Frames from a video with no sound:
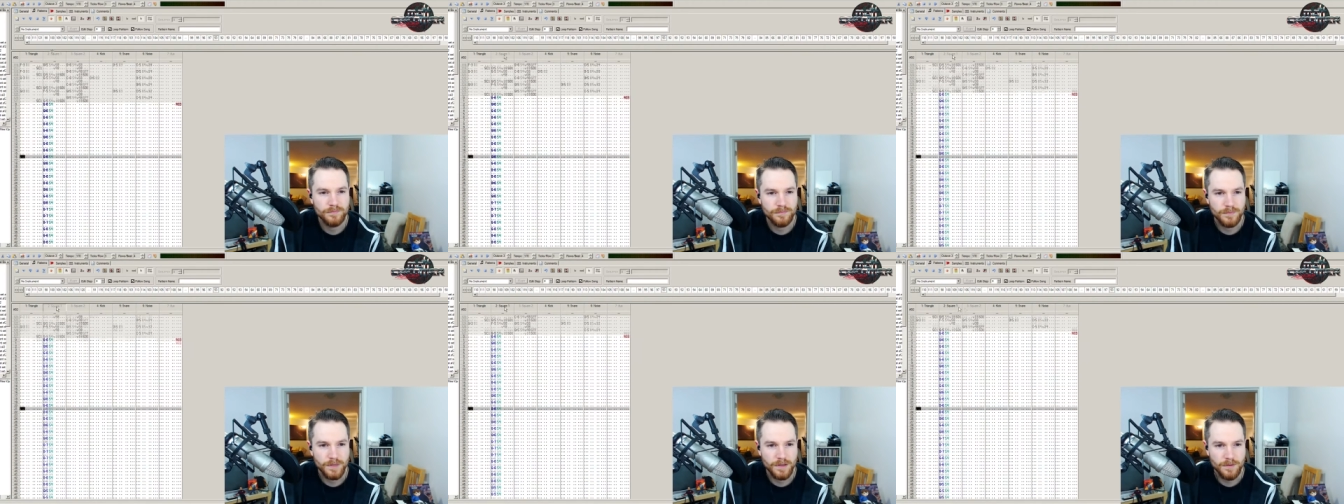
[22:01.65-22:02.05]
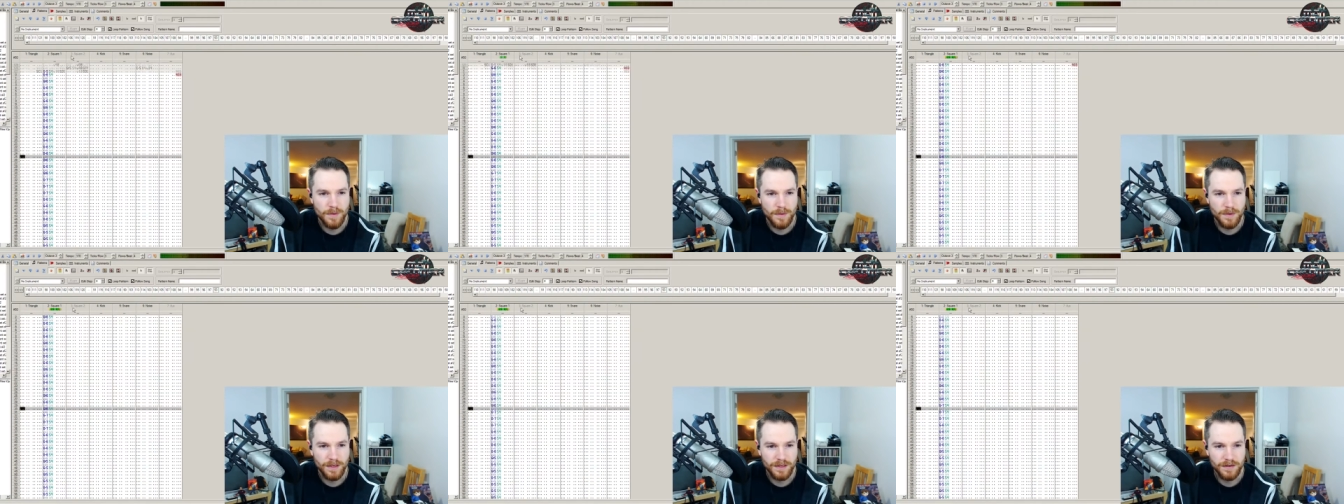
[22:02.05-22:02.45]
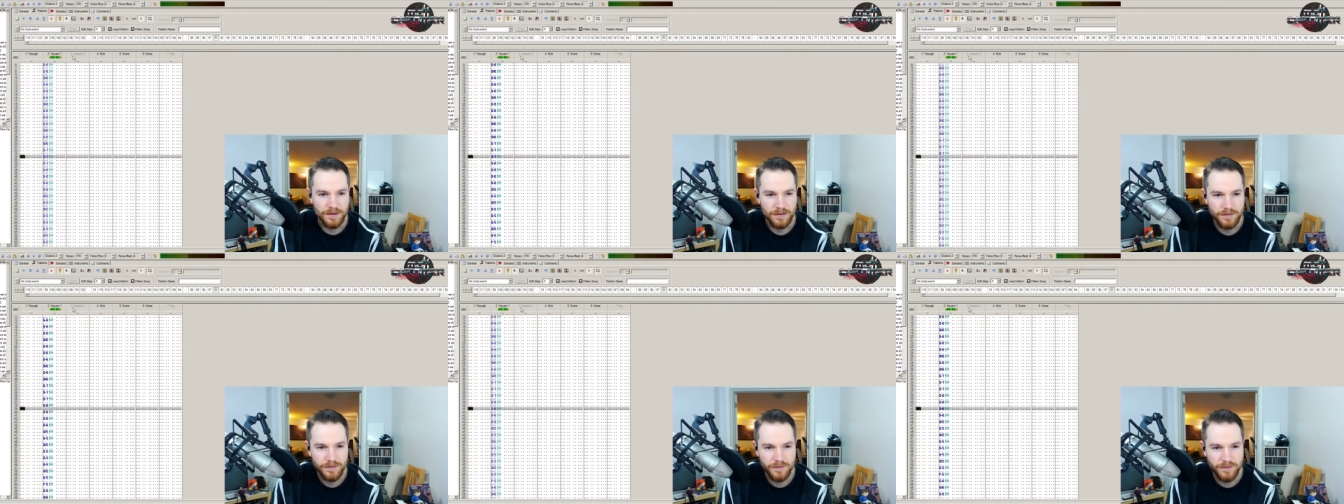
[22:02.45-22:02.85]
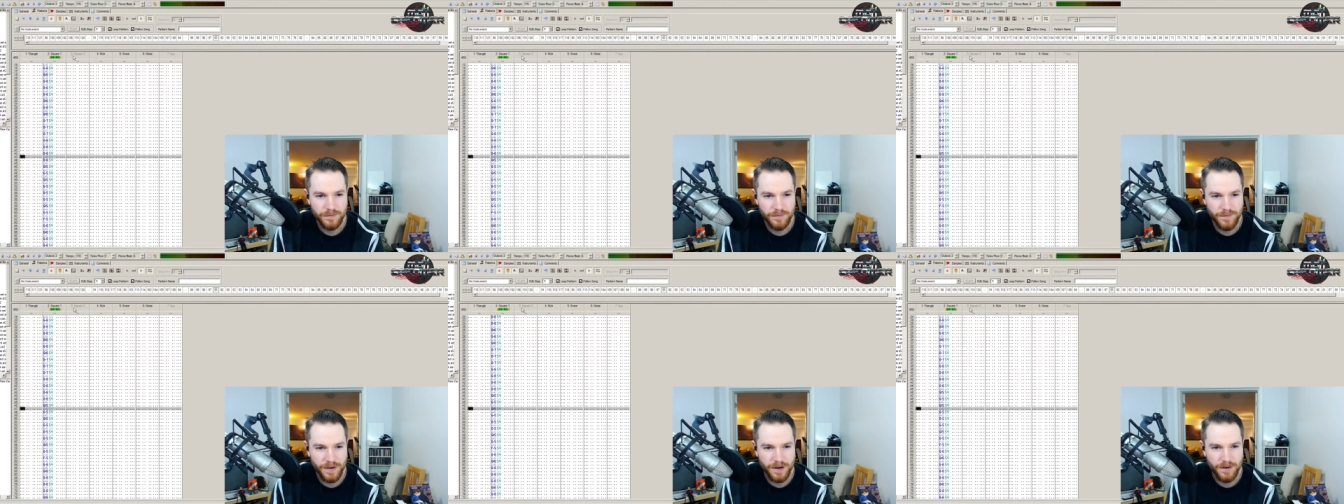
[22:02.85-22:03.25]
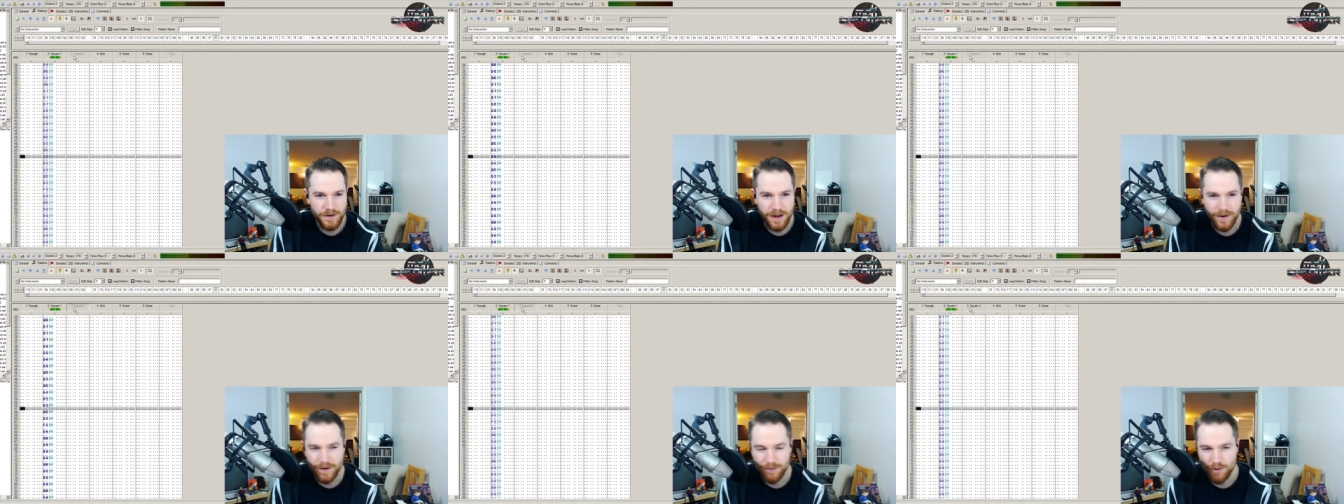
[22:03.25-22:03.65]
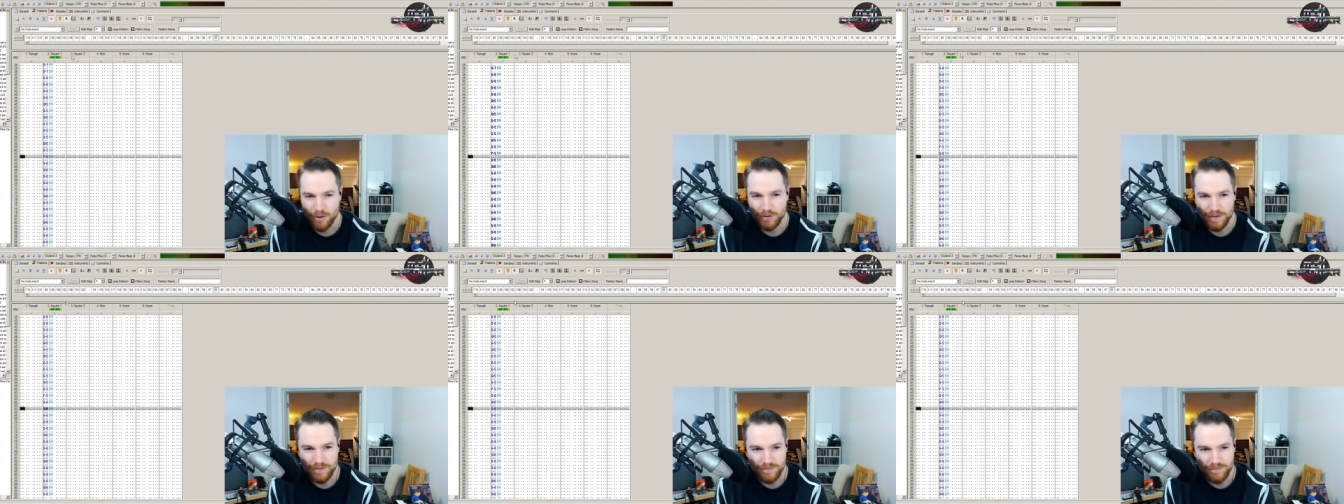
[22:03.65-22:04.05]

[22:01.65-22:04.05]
oh, maybe I can figure out how I wrote this